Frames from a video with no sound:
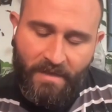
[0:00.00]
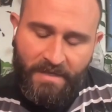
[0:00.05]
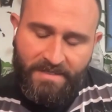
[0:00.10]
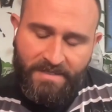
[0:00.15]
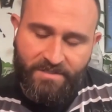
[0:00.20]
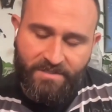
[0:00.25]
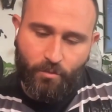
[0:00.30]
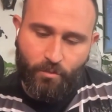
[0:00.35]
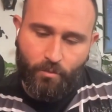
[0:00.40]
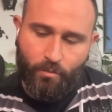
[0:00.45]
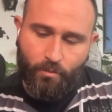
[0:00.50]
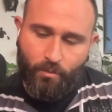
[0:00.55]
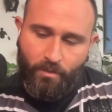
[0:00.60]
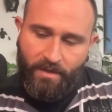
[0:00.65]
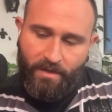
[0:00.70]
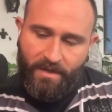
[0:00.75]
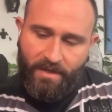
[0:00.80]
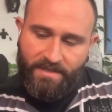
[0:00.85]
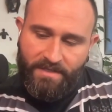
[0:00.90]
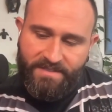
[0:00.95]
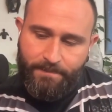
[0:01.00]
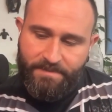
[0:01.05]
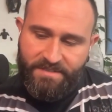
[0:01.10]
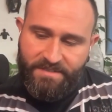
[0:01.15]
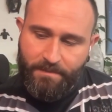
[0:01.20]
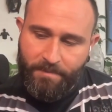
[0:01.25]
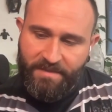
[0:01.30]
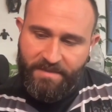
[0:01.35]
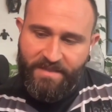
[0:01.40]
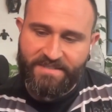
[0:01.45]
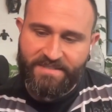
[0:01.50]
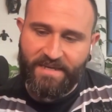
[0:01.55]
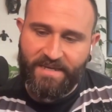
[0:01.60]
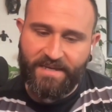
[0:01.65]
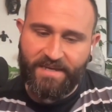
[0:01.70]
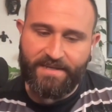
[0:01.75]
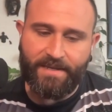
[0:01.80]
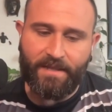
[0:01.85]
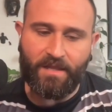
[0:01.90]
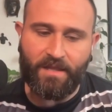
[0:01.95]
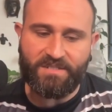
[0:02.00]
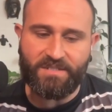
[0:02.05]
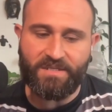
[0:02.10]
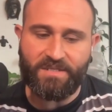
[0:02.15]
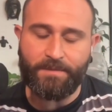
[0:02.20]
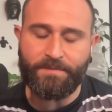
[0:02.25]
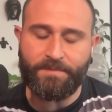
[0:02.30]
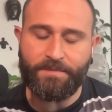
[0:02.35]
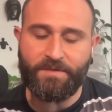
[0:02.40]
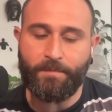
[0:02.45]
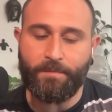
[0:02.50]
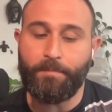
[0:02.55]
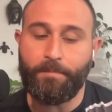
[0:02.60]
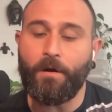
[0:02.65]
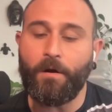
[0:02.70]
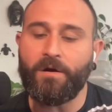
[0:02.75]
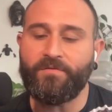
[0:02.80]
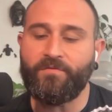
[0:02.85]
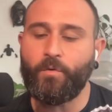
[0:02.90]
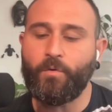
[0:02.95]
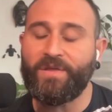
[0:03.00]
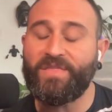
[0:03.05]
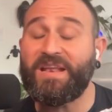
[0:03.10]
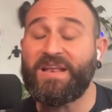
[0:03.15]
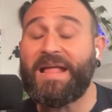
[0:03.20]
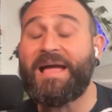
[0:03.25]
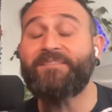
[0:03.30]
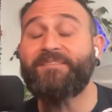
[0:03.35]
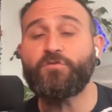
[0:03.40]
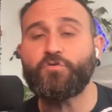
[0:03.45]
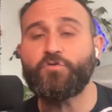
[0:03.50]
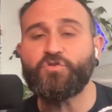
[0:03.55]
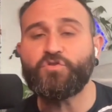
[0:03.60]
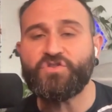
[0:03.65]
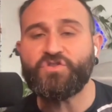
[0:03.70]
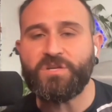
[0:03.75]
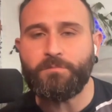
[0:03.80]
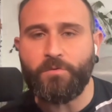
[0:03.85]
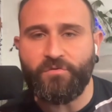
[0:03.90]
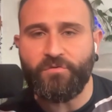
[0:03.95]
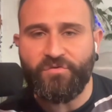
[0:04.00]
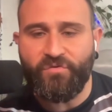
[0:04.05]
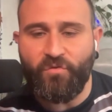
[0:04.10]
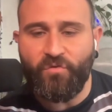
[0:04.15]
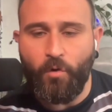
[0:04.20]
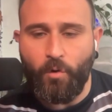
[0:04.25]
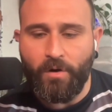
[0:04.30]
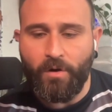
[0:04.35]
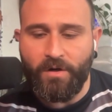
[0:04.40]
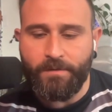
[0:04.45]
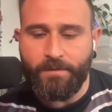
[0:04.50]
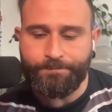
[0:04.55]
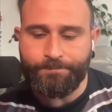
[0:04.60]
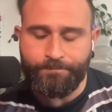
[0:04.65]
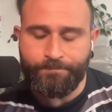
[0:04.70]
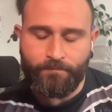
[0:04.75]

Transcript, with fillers: And so it seems to be that psychedelics seems to be part of the way that evolution moves forward.